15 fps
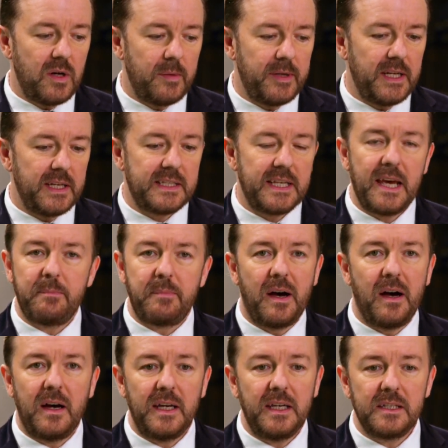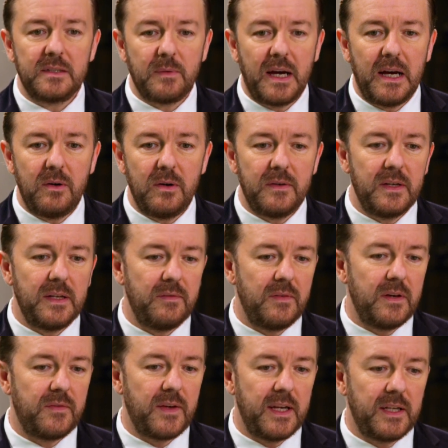I mean, it's their party as well, and
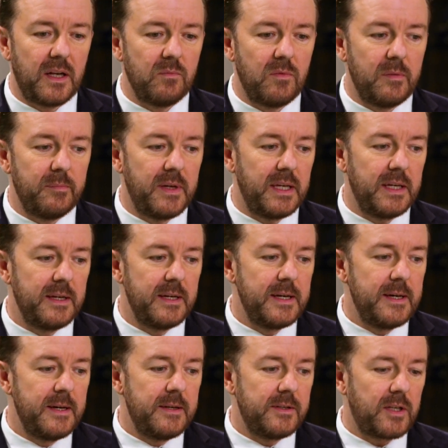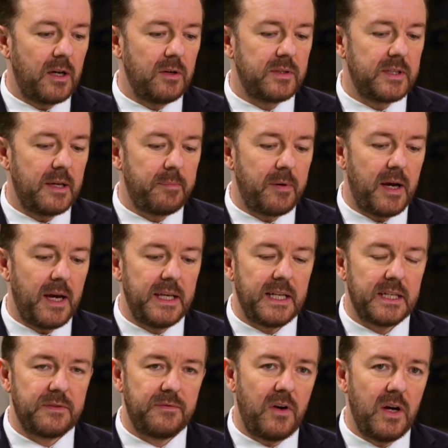if they don't want me to host their party,
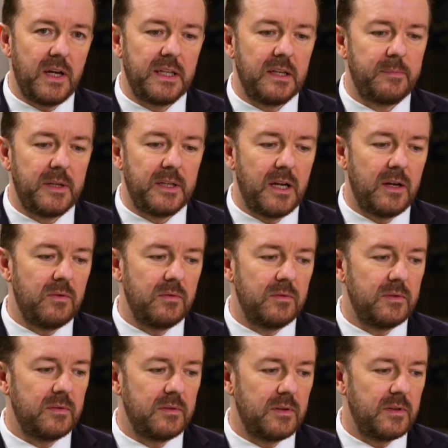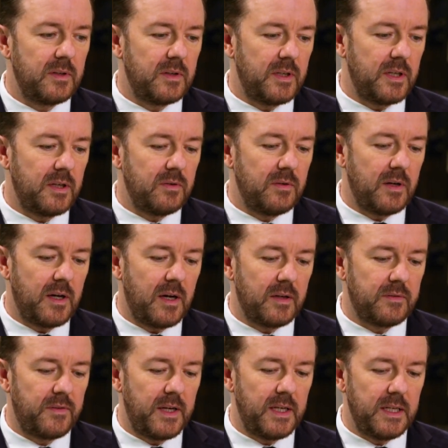that's fine. There'd be no, you know,
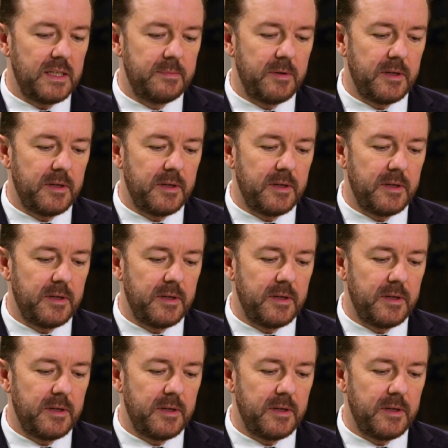hard feelings.